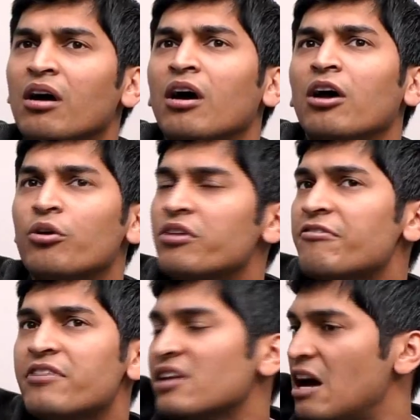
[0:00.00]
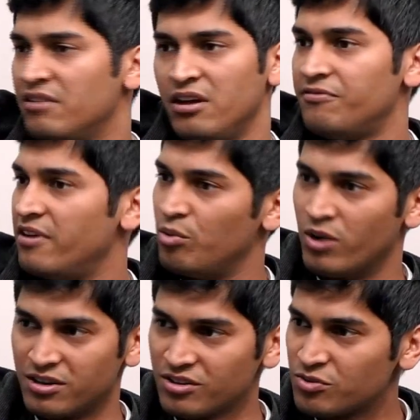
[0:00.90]
No, definitely I have an unfair
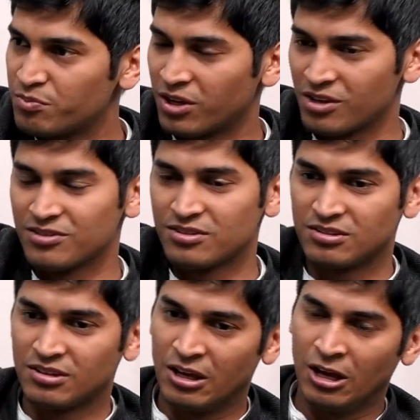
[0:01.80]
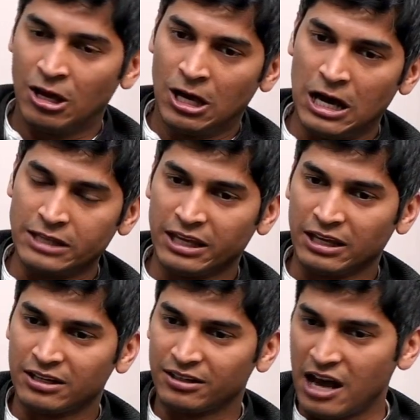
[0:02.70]
advantage because I
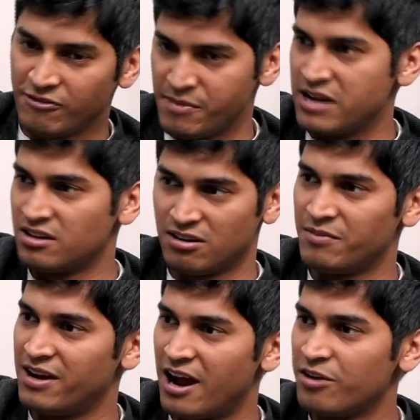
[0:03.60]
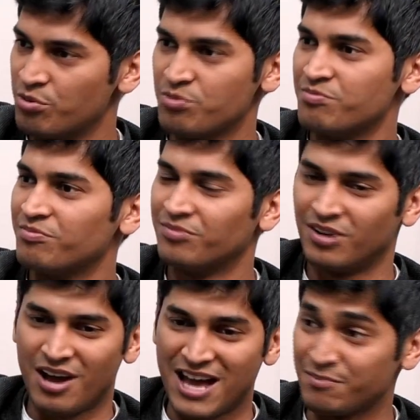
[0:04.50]
think I have a mentor in my dad who
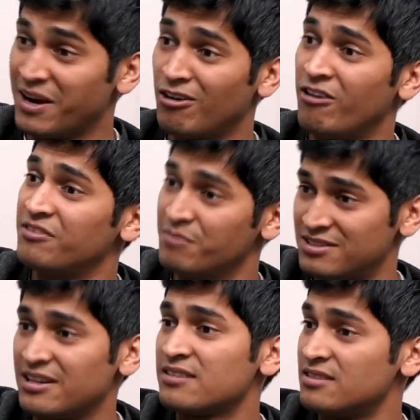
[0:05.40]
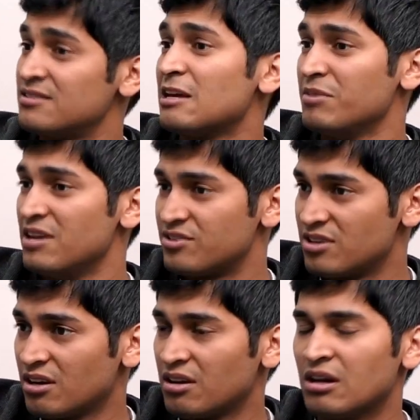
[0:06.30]
has made a lot of the mistakes in the same industry.
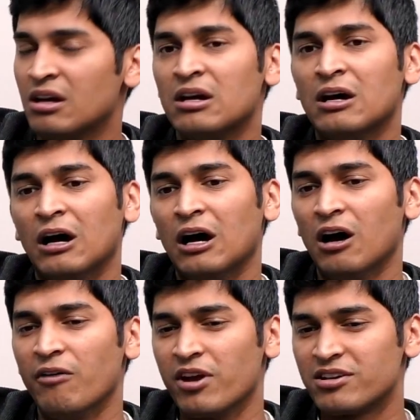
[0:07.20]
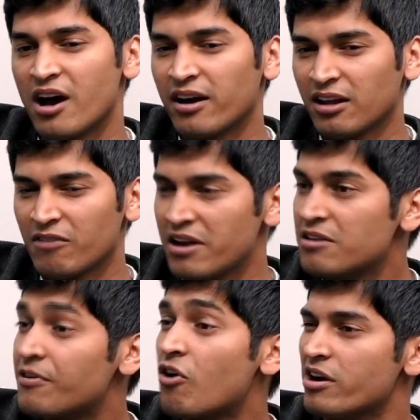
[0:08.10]
We are targeting a very
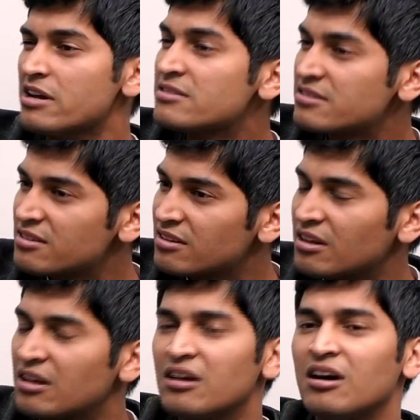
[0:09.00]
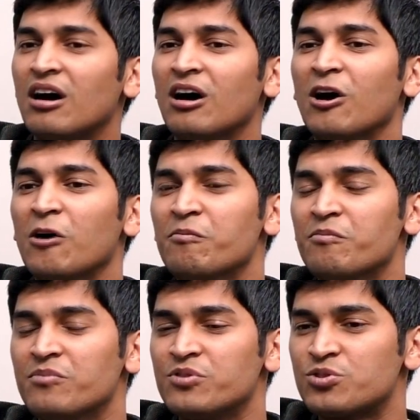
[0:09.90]
different audience.
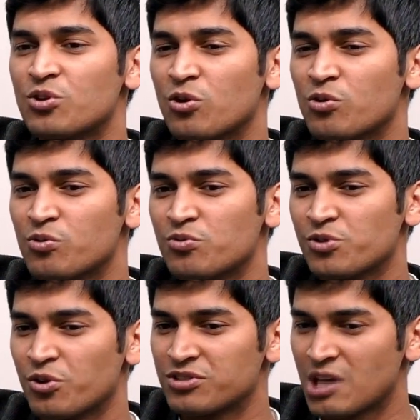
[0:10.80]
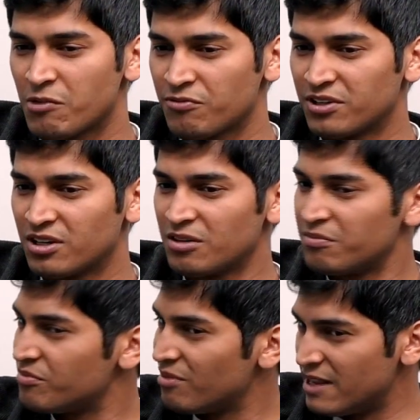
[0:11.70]
So, some of the
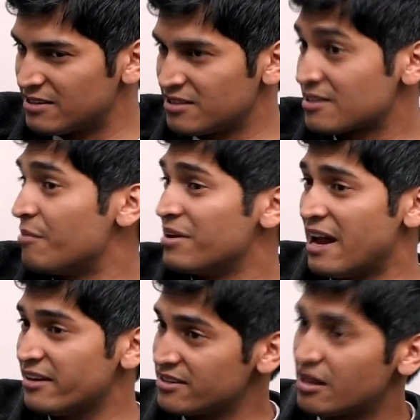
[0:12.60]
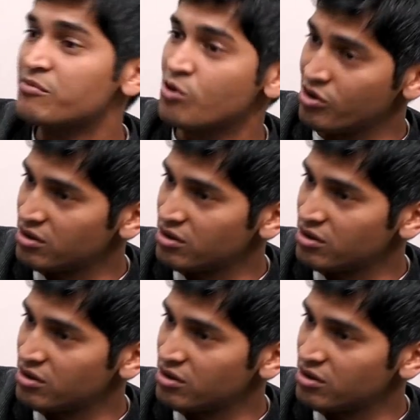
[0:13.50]
lessons come in handy, some don't.